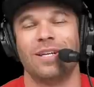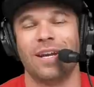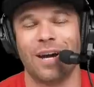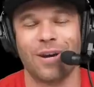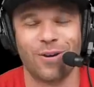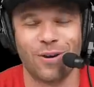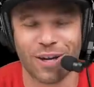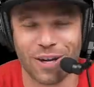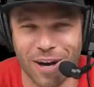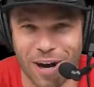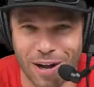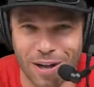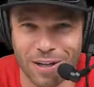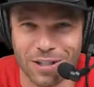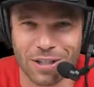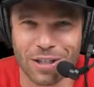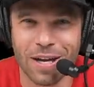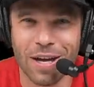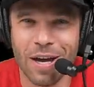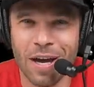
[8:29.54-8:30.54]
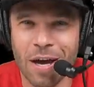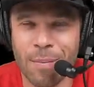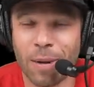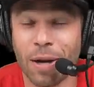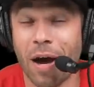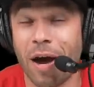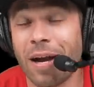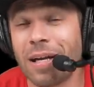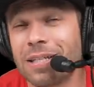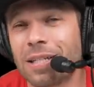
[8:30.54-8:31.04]
not go to college.
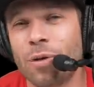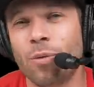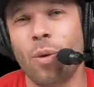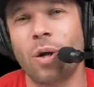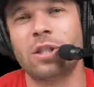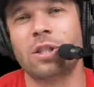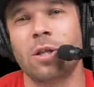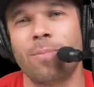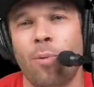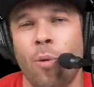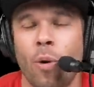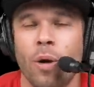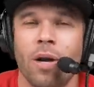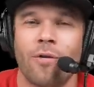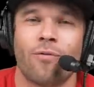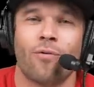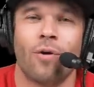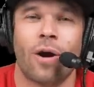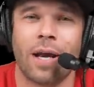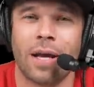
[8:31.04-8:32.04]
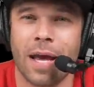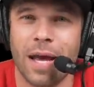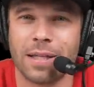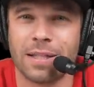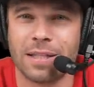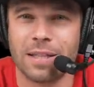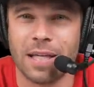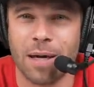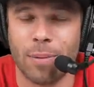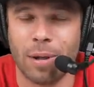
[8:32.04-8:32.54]
But honestly, what's the point of running
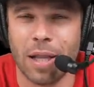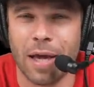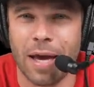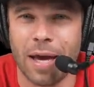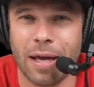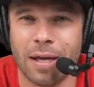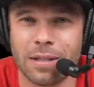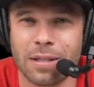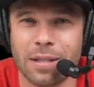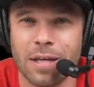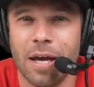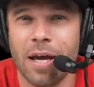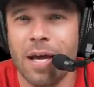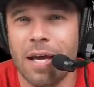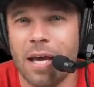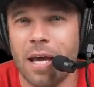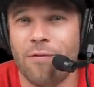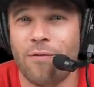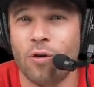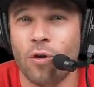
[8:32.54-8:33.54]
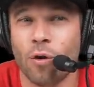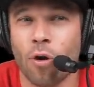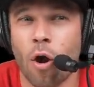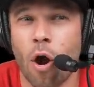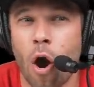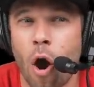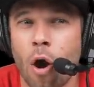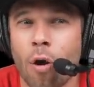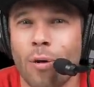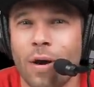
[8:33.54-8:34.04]
NCAAs if you're
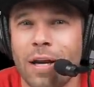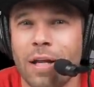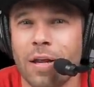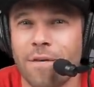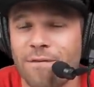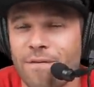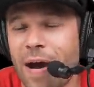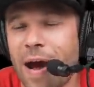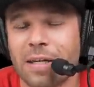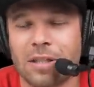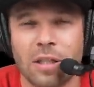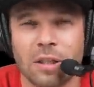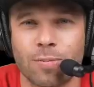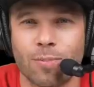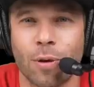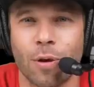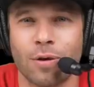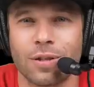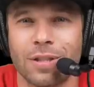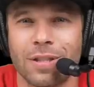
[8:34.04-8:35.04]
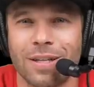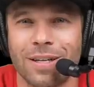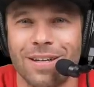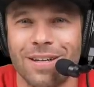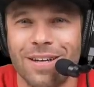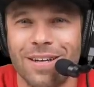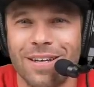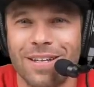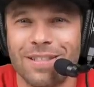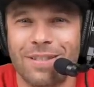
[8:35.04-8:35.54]
already the fastest person
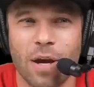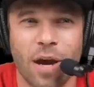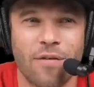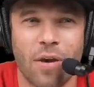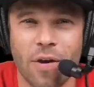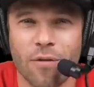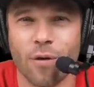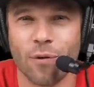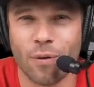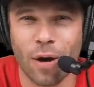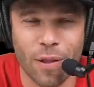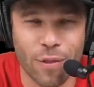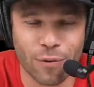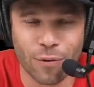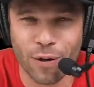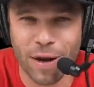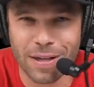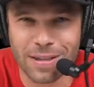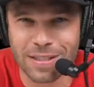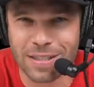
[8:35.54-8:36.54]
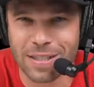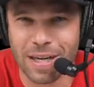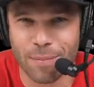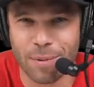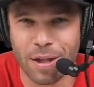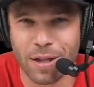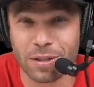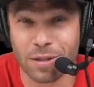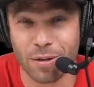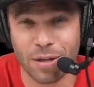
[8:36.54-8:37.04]
to have ever run through
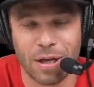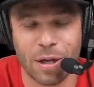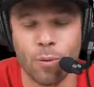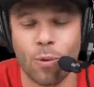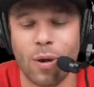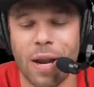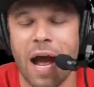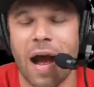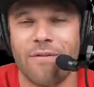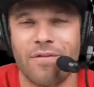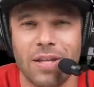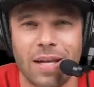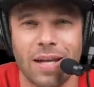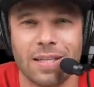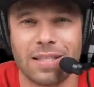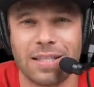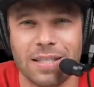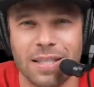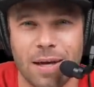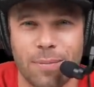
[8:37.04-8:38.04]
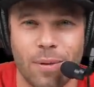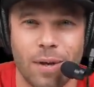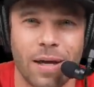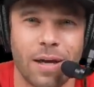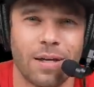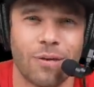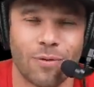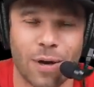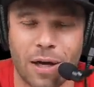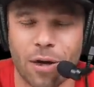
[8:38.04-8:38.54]
NCAAs? Or he would have the
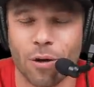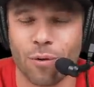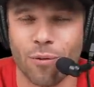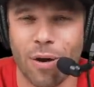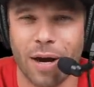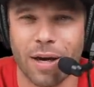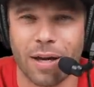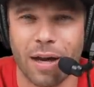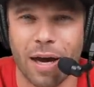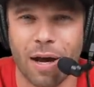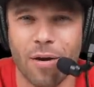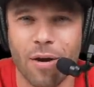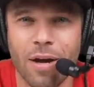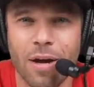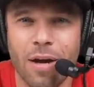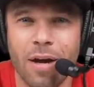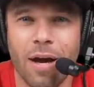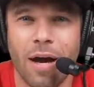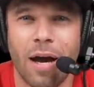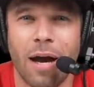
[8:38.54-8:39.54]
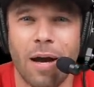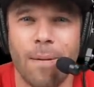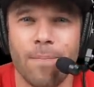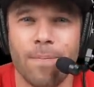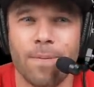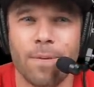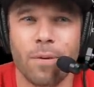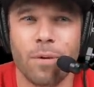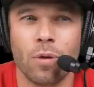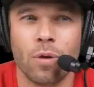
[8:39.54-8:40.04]
NCAA record right now.
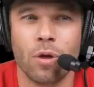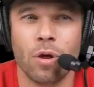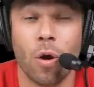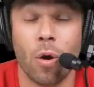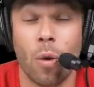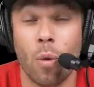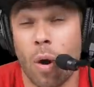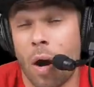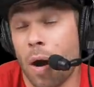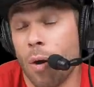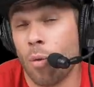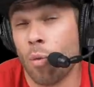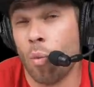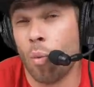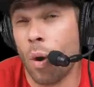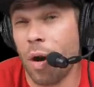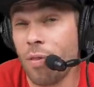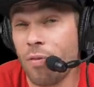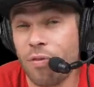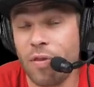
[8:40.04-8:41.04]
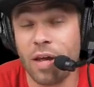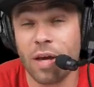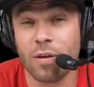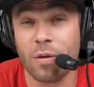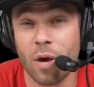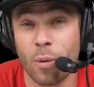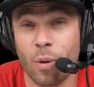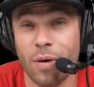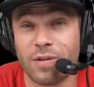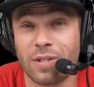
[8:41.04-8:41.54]
You know, one thing
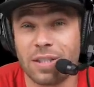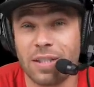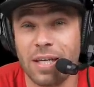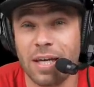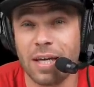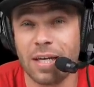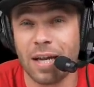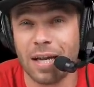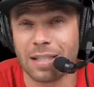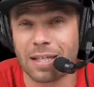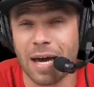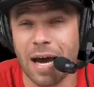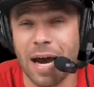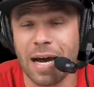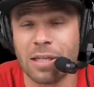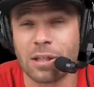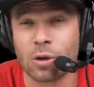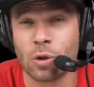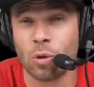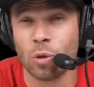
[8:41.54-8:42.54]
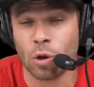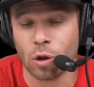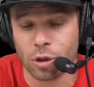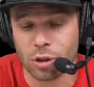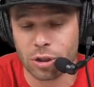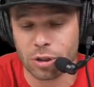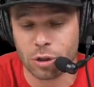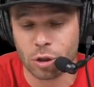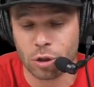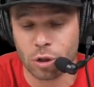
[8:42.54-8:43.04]
that we've seen is high
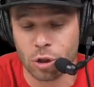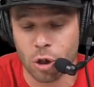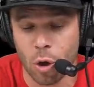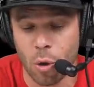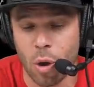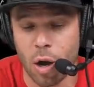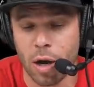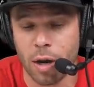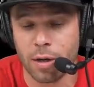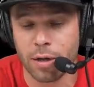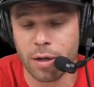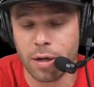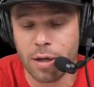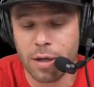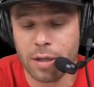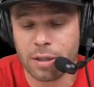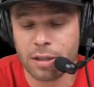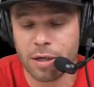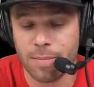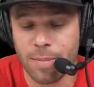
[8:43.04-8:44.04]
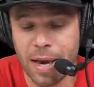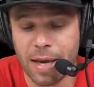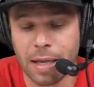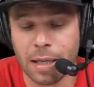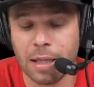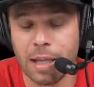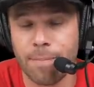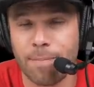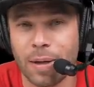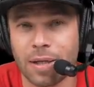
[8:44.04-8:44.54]
schoolers go on to make
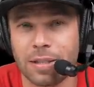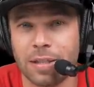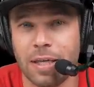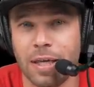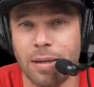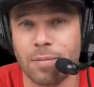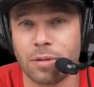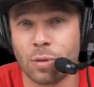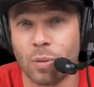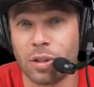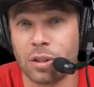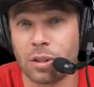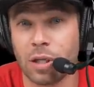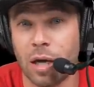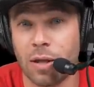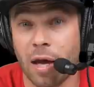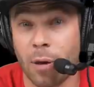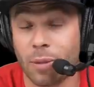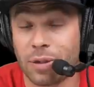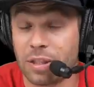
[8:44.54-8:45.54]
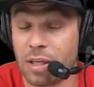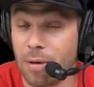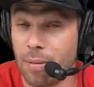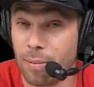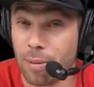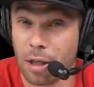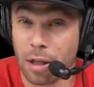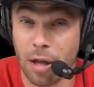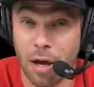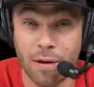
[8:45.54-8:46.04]
Olympic teams. We saw that with Sydney
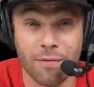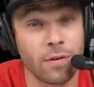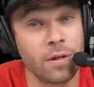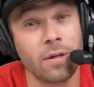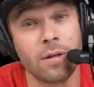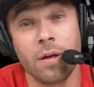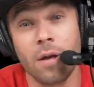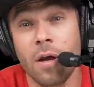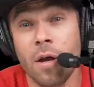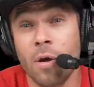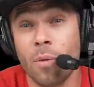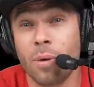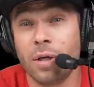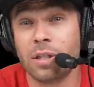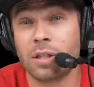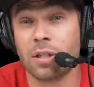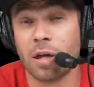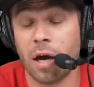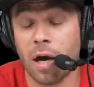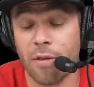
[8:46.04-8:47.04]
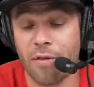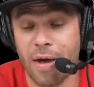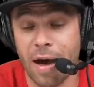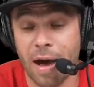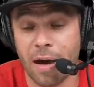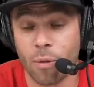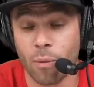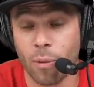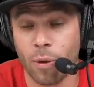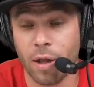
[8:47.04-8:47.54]
McLaughlin. We saw
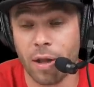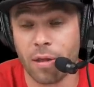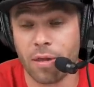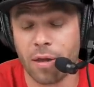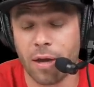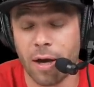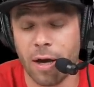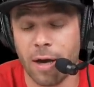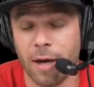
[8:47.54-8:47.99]
that with